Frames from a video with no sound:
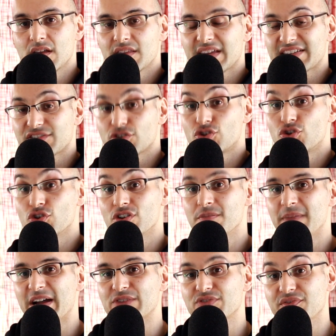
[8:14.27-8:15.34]
that's a good
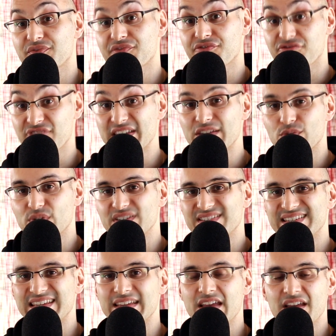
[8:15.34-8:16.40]
amount of
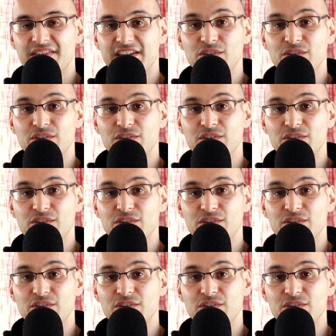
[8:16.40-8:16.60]
frequency